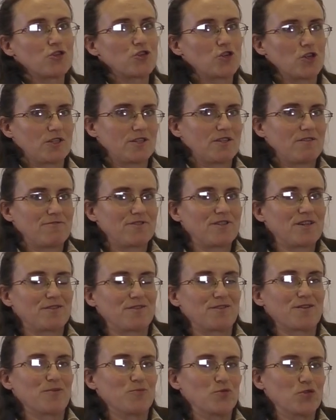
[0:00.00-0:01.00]
but
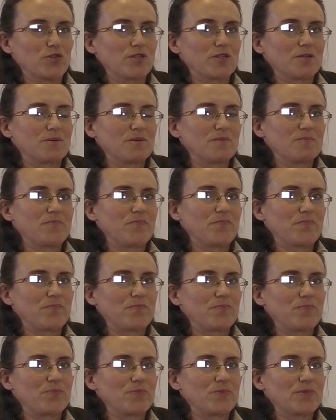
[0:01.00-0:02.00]

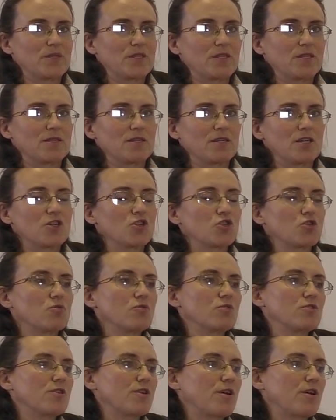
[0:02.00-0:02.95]
we have